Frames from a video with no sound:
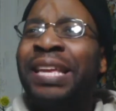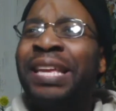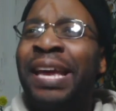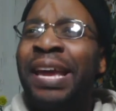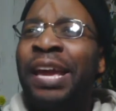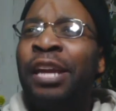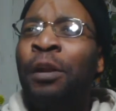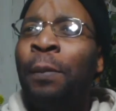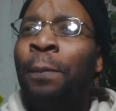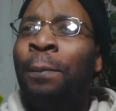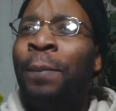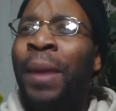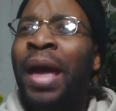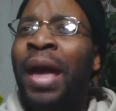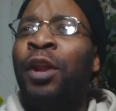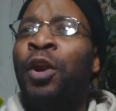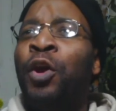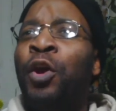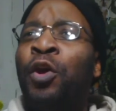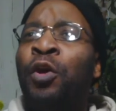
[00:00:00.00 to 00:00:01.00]
get
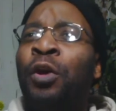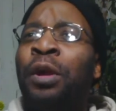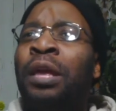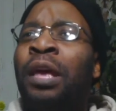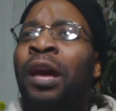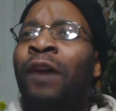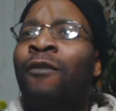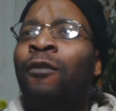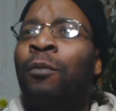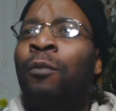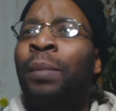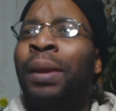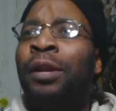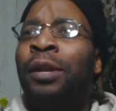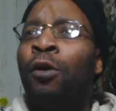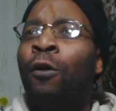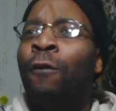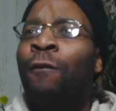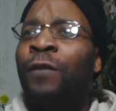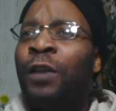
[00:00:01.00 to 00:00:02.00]
better government
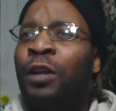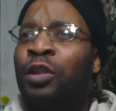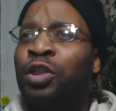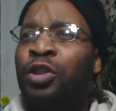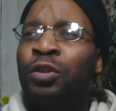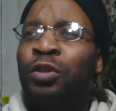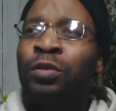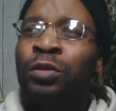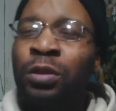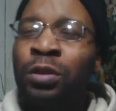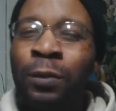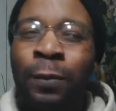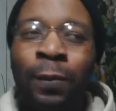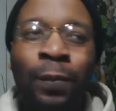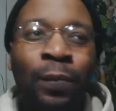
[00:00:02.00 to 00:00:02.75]
officials.